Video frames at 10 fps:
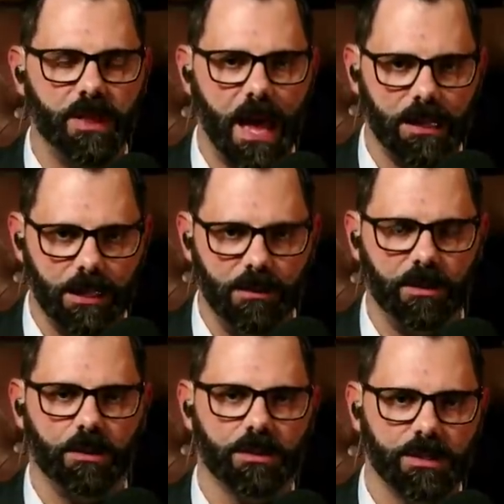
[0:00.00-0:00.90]
that
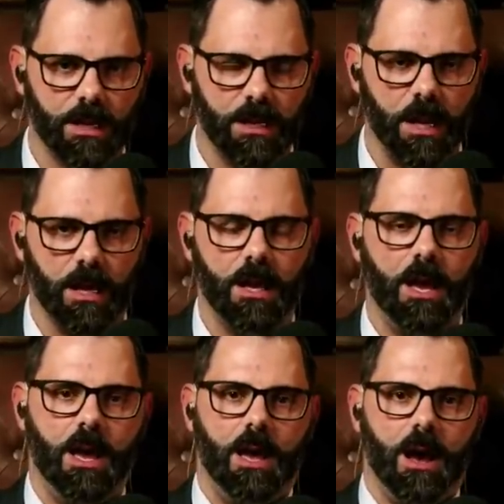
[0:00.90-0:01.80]
evening on Sunday.
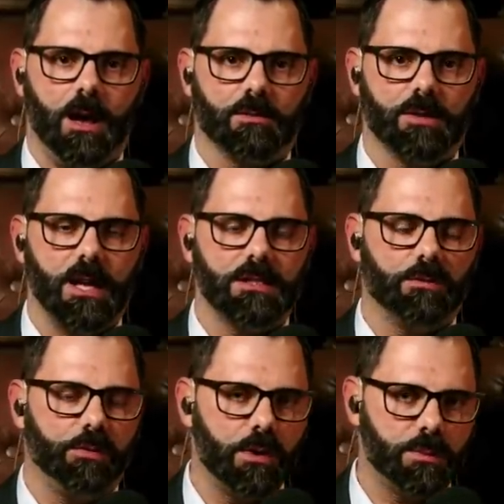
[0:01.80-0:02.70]
So that's the
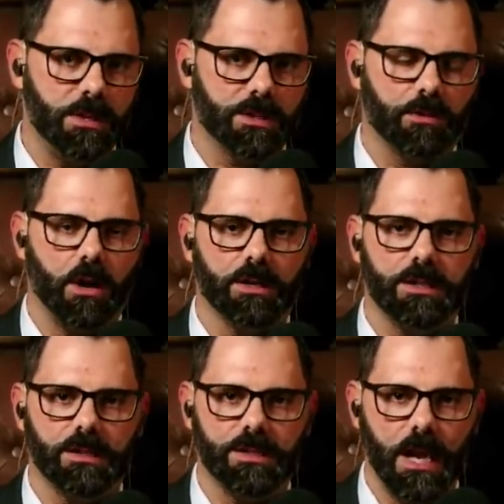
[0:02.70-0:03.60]
first piece of
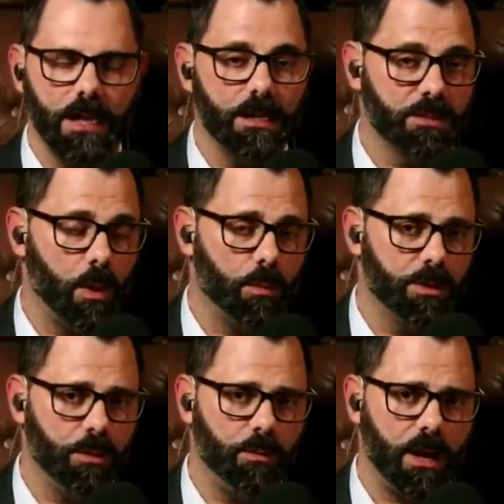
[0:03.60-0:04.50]
content. The second is what we're
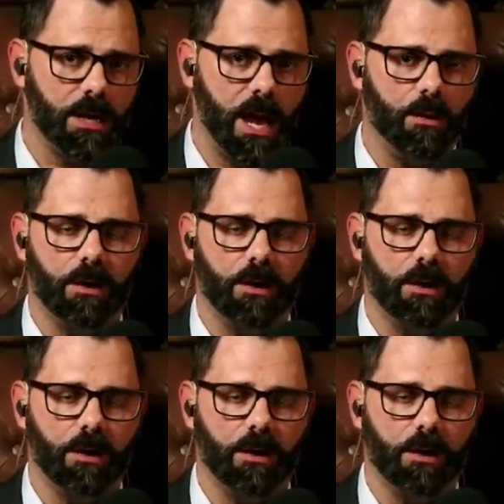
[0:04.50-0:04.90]
doing right now.